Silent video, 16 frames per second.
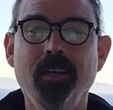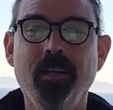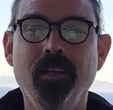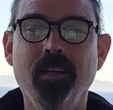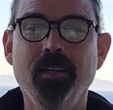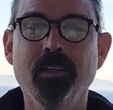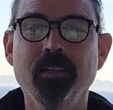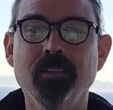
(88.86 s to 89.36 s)

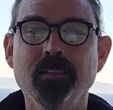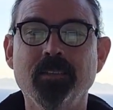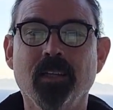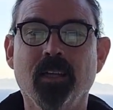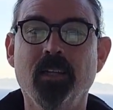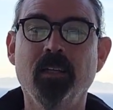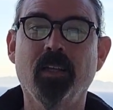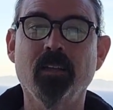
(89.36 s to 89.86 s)
is
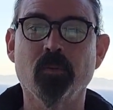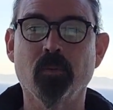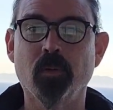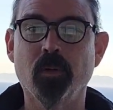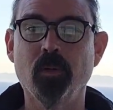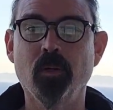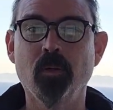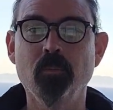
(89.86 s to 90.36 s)
another
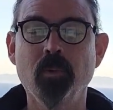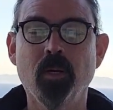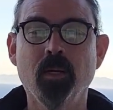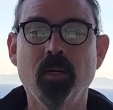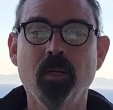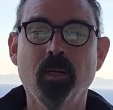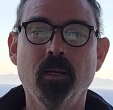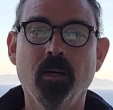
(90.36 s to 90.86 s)
room
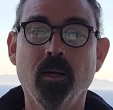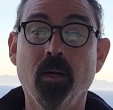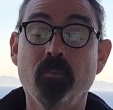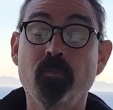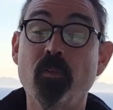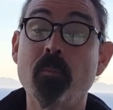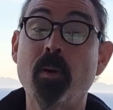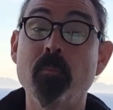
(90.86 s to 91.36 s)

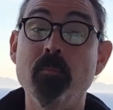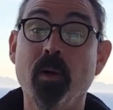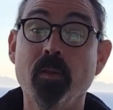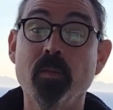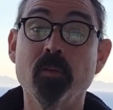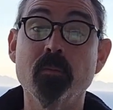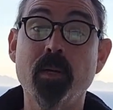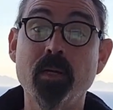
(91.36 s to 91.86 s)
for my
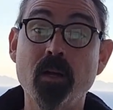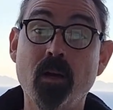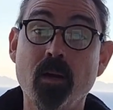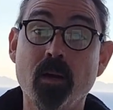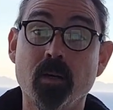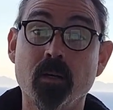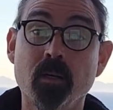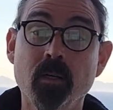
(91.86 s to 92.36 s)
mother and my
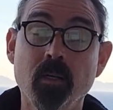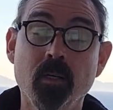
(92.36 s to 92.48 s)
daughter.